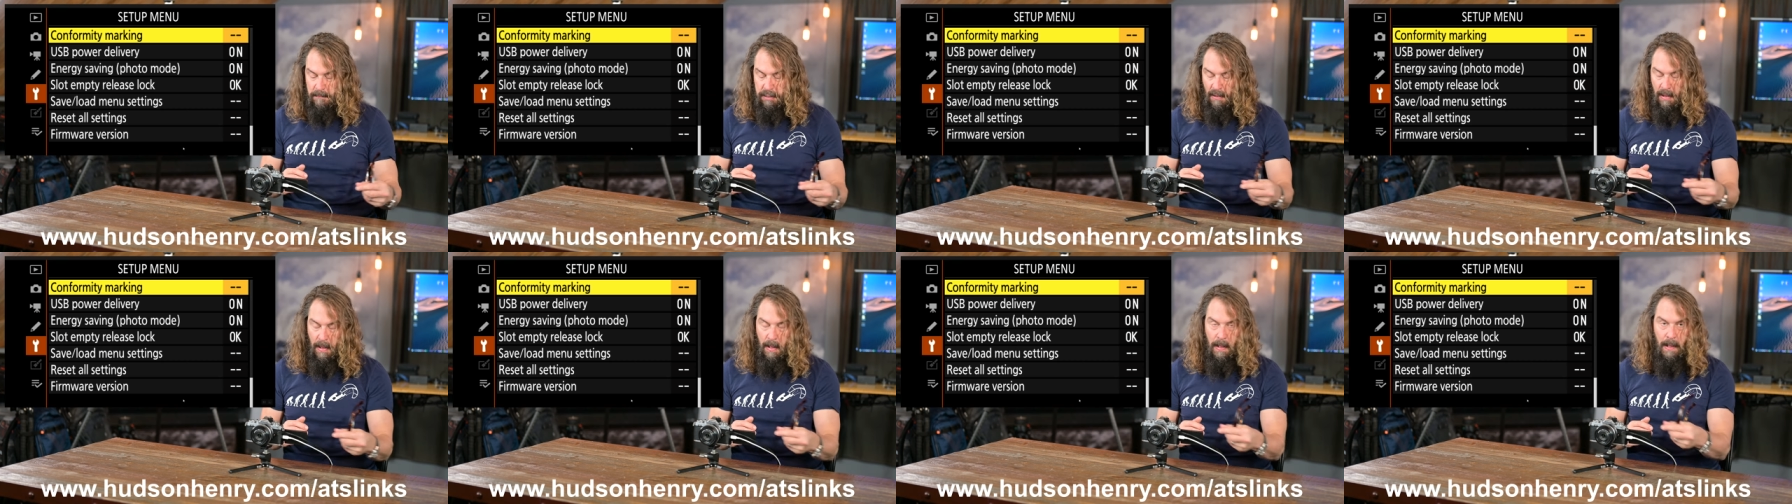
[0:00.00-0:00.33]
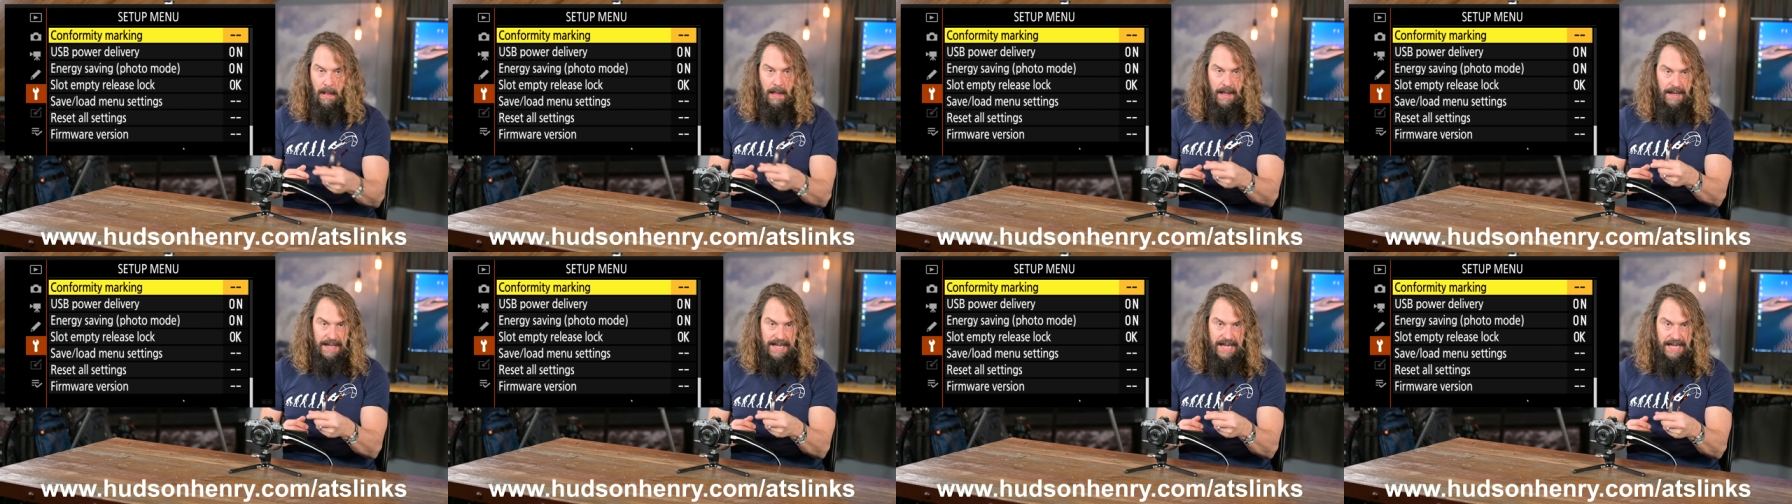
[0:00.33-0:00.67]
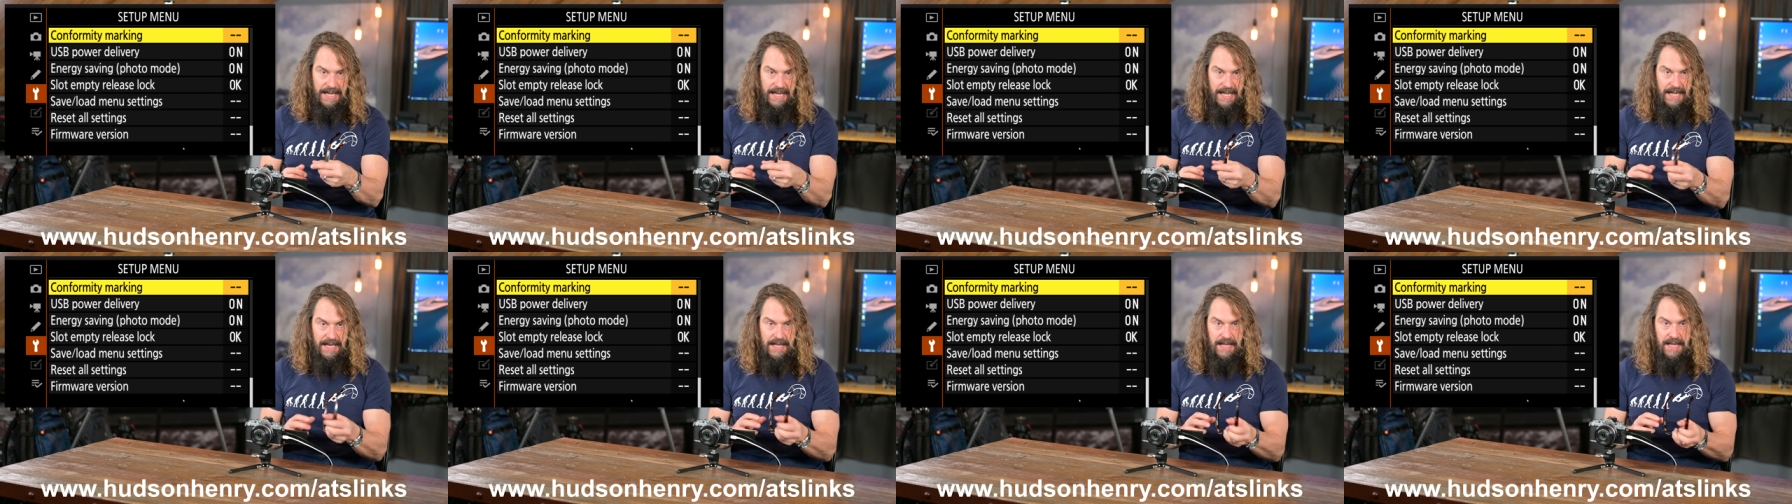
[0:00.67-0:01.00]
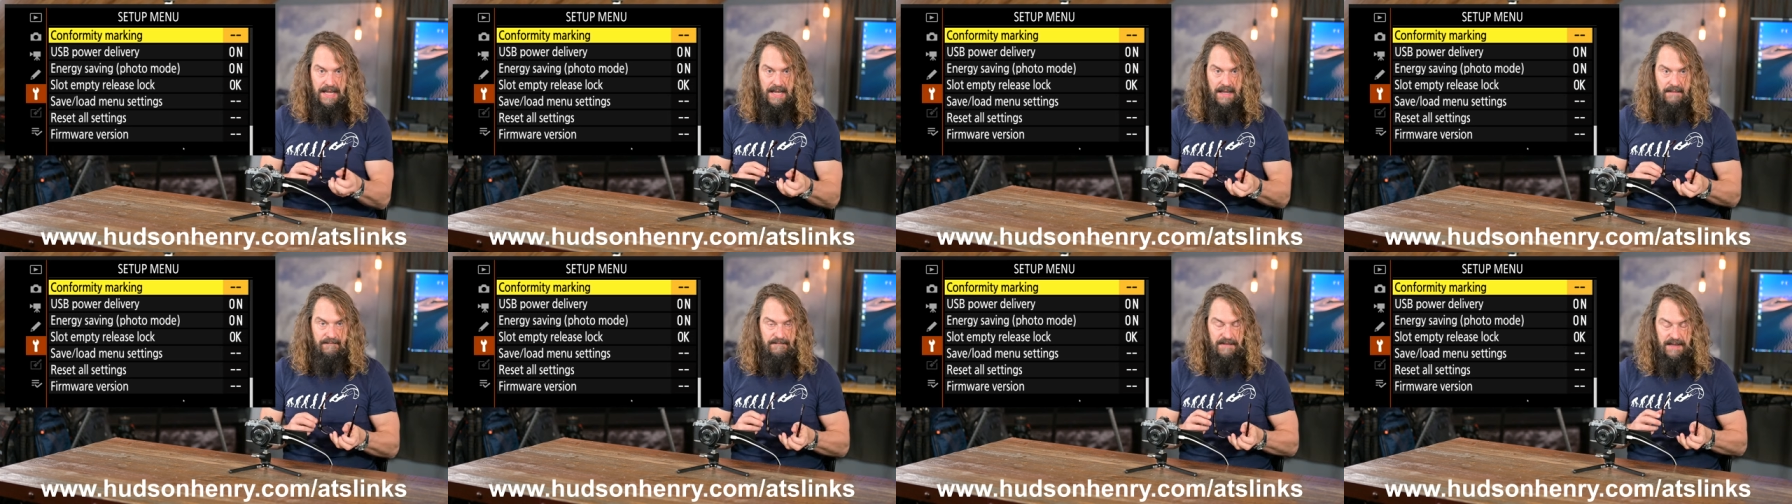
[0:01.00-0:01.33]
plugging it
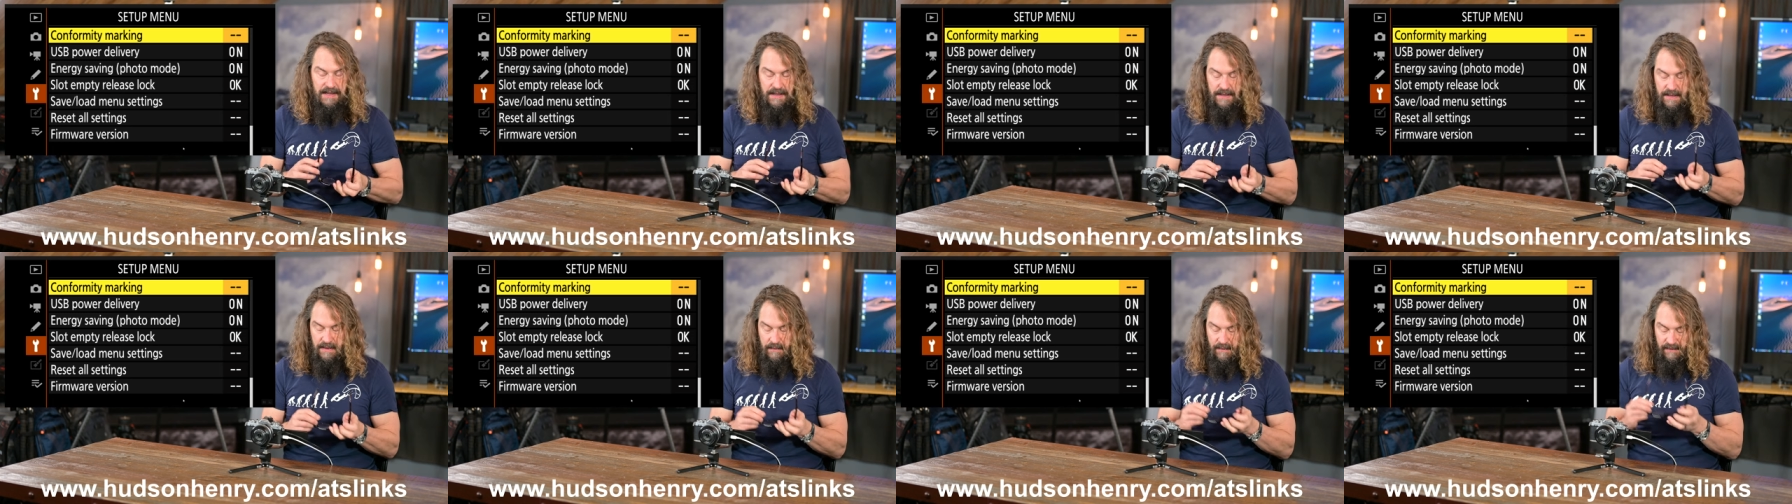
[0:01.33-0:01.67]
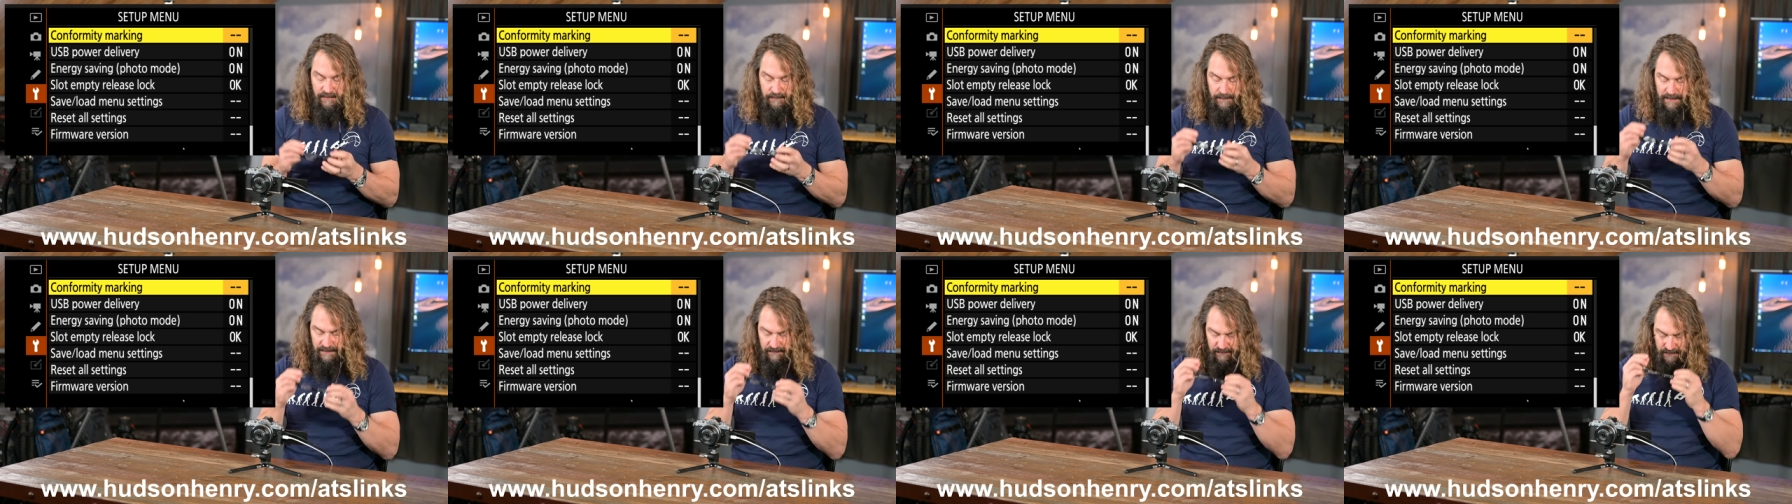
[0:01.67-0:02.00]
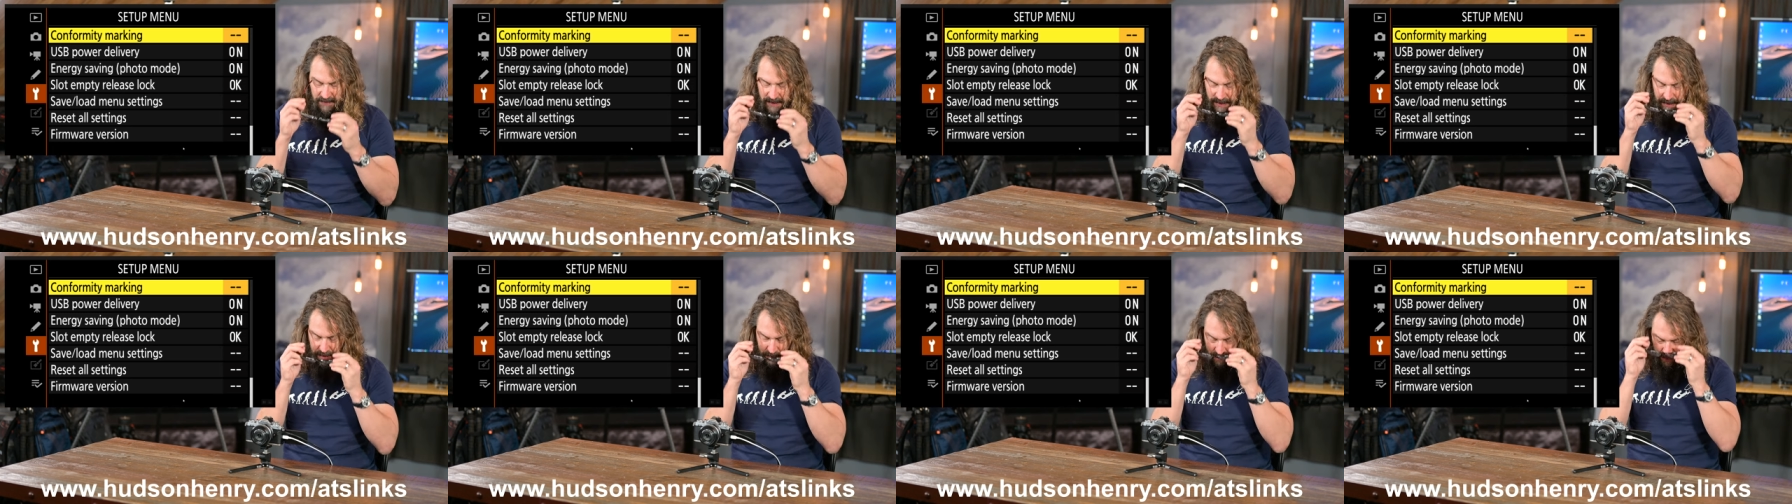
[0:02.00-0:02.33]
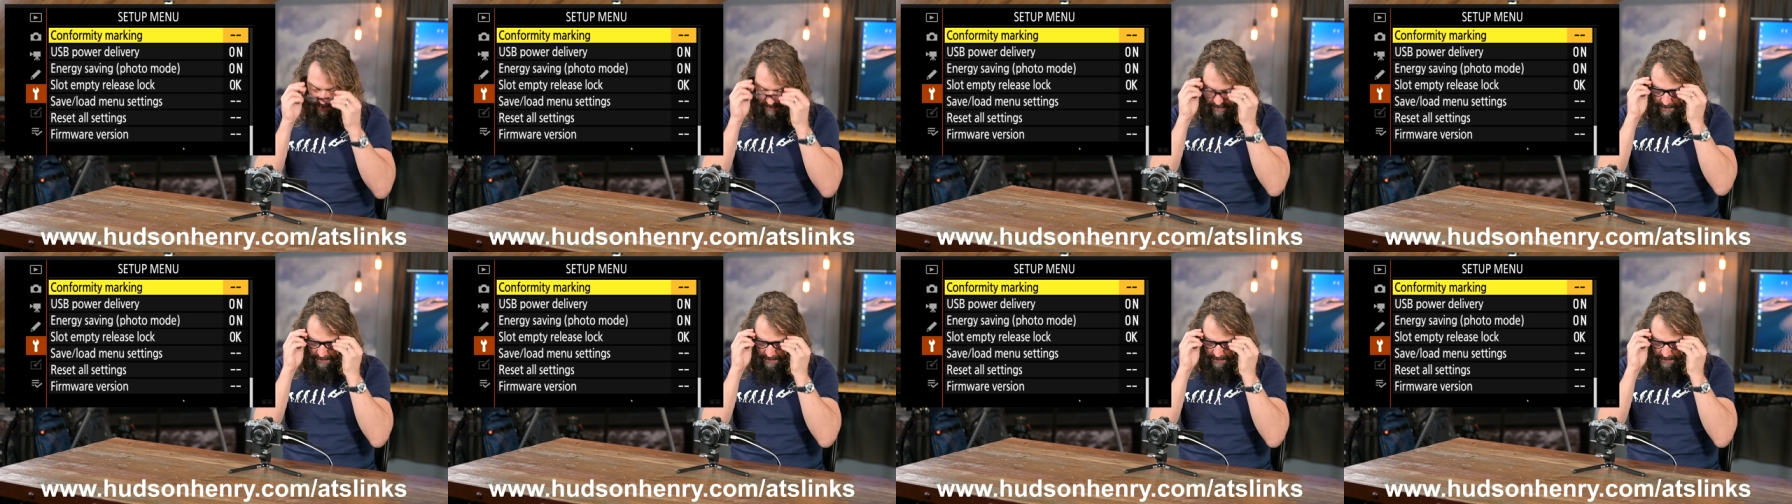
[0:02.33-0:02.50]
in via U S B C.